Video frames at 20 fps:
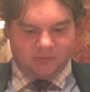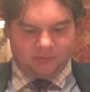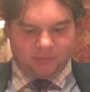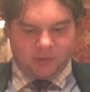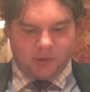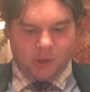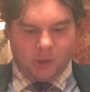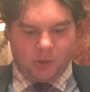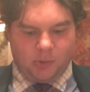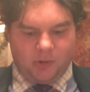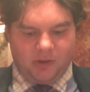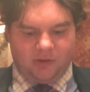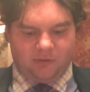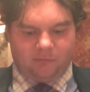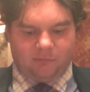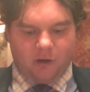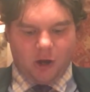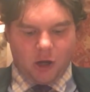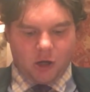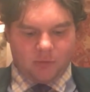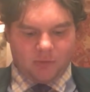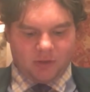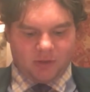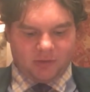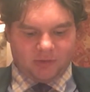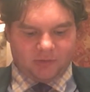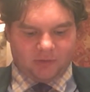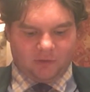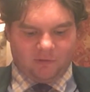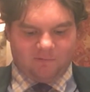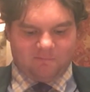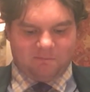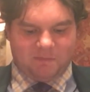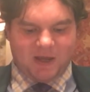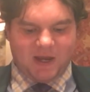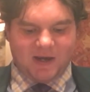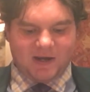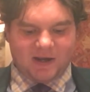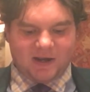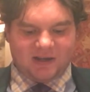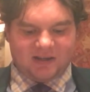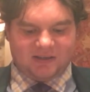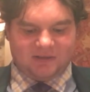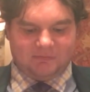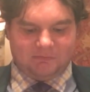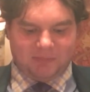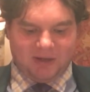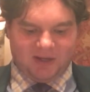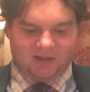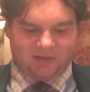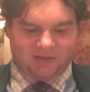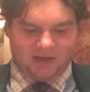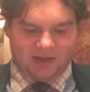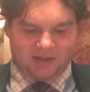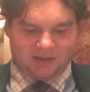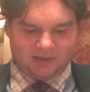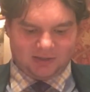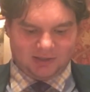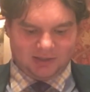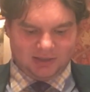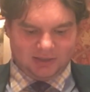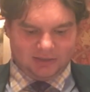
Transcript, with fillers: brewed with aromas of peanut and biscuit,